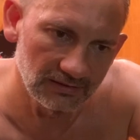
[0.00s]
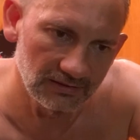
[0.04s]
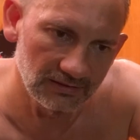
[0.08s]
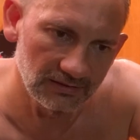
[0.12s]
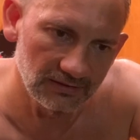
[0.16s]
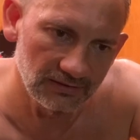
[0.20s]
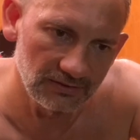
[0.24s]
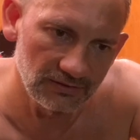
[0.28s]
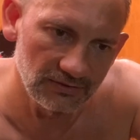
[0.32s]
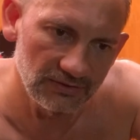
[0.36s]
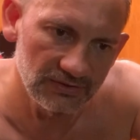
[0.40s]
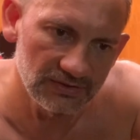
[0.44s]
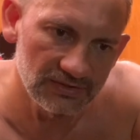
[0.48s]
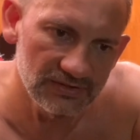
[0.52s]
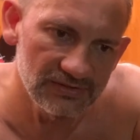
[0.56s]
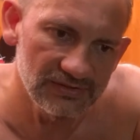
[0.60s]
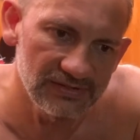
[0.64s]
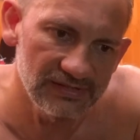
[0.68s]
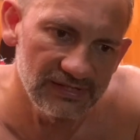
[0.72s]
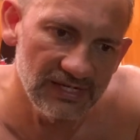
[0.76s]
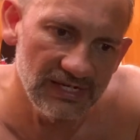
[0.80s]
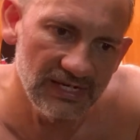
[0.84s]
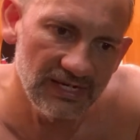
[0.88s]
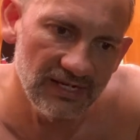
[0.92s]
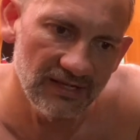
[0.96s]
You can
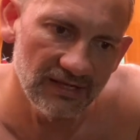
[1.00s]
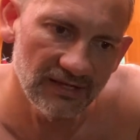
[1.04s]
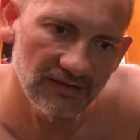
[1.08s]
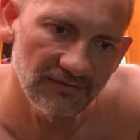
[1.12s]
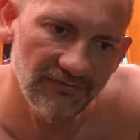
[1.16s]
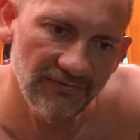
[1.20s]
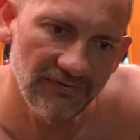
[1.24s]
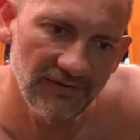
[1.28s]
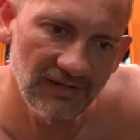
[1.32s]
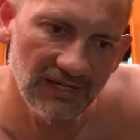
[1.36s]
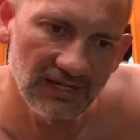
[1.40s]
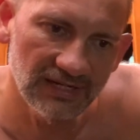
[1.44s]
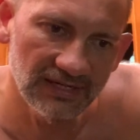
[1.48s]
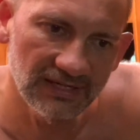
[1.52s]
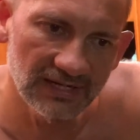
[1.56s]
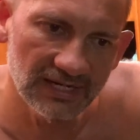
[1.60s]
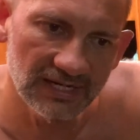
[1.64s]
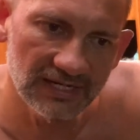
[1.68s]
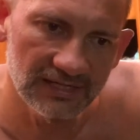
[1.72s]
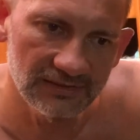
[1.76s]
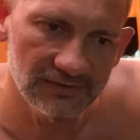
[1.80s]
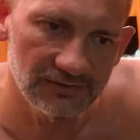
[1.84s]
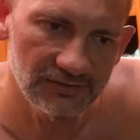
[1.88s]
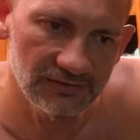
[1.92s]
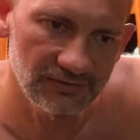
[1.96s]
see the feeler
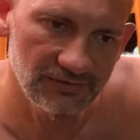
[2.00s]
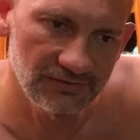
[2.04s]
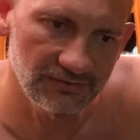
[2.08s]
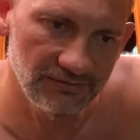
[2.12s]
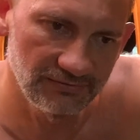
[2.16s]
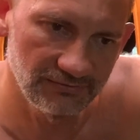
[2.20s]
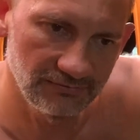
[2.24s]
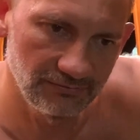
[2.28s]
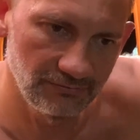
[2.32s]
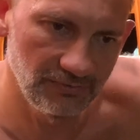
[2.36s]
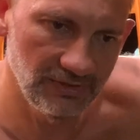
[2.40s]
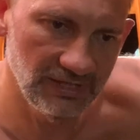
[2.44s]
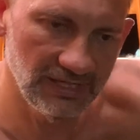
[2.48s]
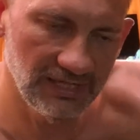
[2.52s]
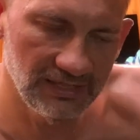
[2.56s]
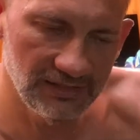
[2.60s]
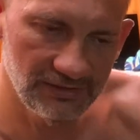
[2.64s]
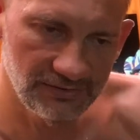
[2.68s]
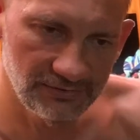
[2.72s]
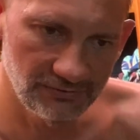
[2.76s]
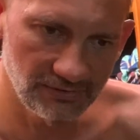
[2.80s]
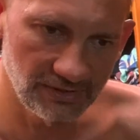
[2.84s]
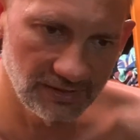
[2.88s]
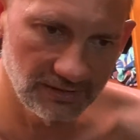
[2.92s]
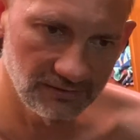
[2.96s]
gauge really
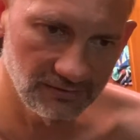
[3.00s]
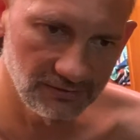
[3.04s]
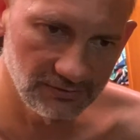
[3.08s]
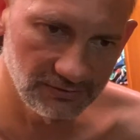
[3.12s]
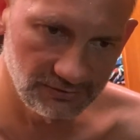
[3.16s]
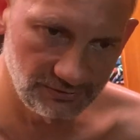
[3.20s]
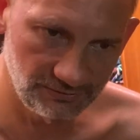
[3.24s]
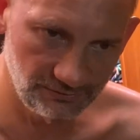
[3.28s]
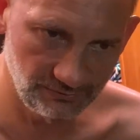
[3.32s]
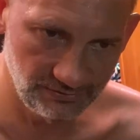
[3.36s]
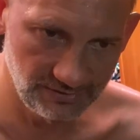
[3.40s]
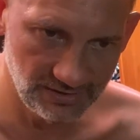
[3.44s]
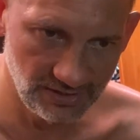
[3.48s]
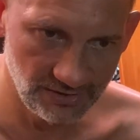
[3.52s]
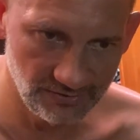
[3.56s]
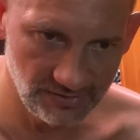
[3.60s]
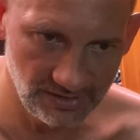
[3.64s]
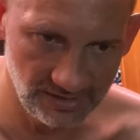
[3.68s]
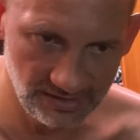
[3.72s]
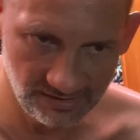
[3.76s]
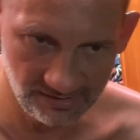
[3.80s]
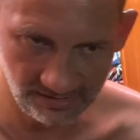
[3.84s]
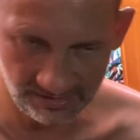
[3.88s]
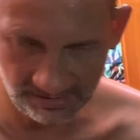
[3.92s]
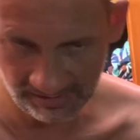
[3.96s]
struggles to go
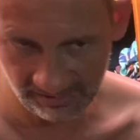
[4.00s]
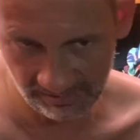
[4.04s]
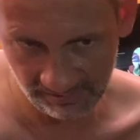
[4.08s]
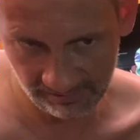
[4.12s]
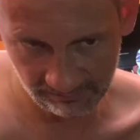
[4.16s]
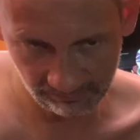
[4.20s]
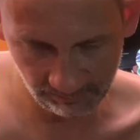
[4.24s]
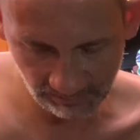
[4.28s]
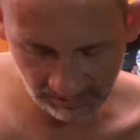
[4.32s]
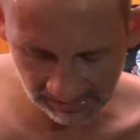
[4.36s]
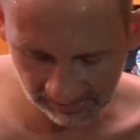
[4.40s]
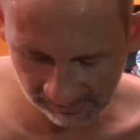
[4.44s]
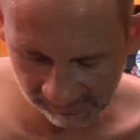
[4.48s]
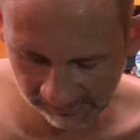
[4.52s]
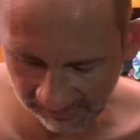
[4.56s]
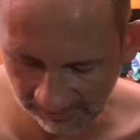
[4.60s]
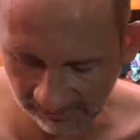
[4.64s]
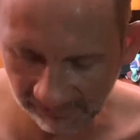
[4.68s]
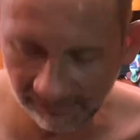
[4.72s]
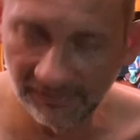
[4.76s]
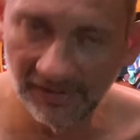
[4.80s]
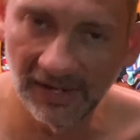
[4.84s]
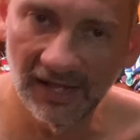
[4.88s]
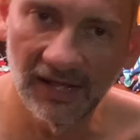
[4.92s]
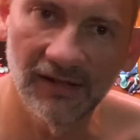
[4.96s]
in there. Means the
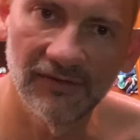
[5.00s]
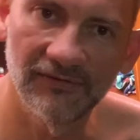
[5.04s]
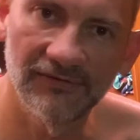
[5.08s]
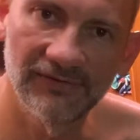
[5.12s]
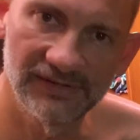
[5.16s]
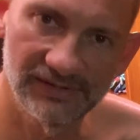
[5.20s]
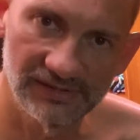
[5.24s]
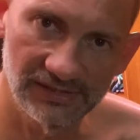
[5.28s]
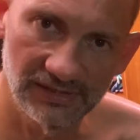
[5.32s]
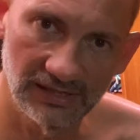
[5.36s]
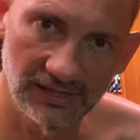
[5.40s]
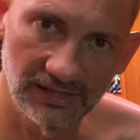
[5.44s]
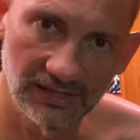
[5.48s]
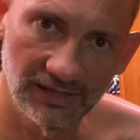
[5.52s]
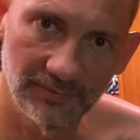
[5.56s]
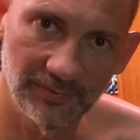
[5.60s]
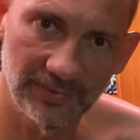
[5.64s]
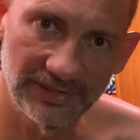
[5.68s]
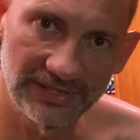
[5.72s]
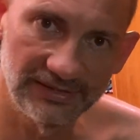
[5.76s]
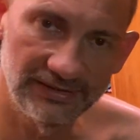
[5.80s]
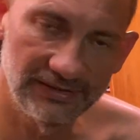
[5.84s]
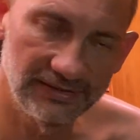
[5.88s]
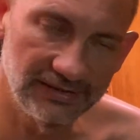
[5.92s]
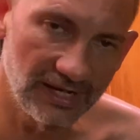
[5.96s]
valve is a little
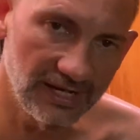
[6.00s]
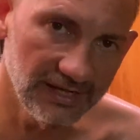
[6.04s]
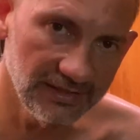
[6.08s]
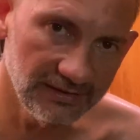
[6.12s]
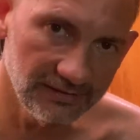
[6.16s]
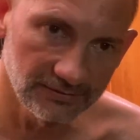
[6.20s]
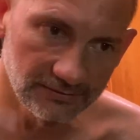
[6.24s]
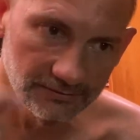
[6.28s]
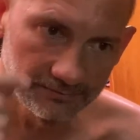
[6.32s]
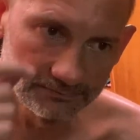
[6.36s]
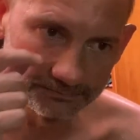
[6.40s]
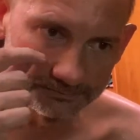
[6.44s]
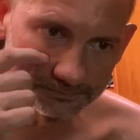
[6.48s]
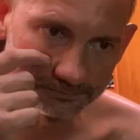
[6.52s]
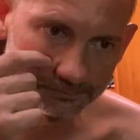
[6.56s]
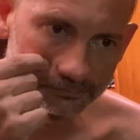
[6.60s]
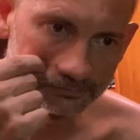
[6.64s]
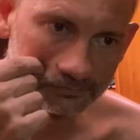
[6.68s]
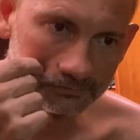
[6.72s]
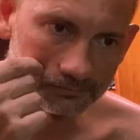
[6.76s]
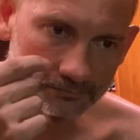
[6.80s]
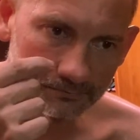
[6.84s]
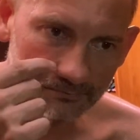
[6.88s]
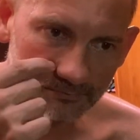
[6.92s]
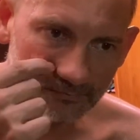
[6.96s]
bit tight,
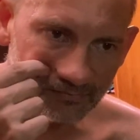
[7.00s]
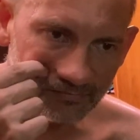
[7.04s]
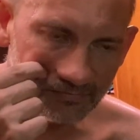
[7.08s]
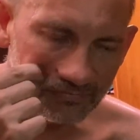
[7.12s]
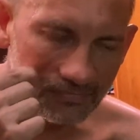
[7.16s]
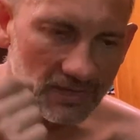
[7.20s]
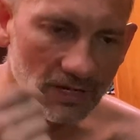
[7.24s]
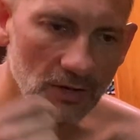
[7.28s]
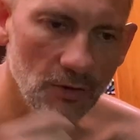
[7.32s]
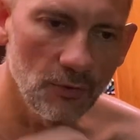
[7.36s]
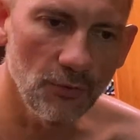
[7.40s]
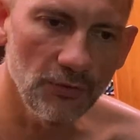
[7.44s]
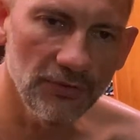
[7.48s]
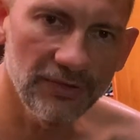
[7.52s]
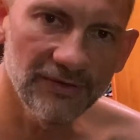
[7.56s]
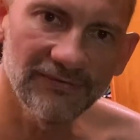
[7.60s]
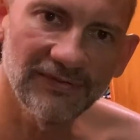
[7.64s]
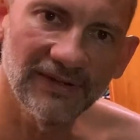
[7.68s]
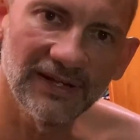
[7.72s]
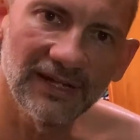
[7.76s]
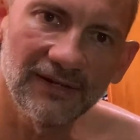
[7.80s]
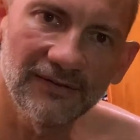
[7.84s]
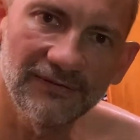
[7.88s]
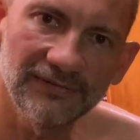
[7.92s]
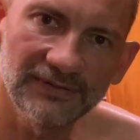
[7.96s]
or the
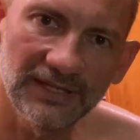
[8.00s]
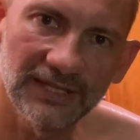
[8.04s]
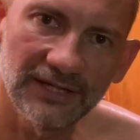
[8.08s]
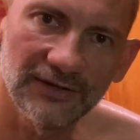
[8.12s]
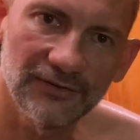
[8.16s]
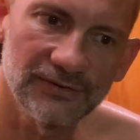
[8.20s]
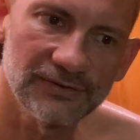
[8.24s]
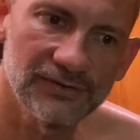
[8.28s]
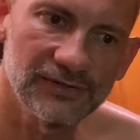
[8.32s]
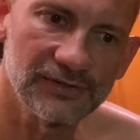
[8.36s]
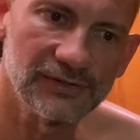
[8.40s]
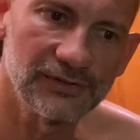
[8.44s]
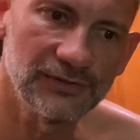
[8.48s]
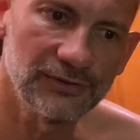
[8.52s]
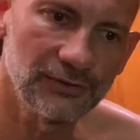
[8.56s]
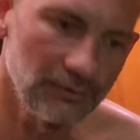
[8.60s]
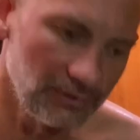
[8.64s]
valve clearance is too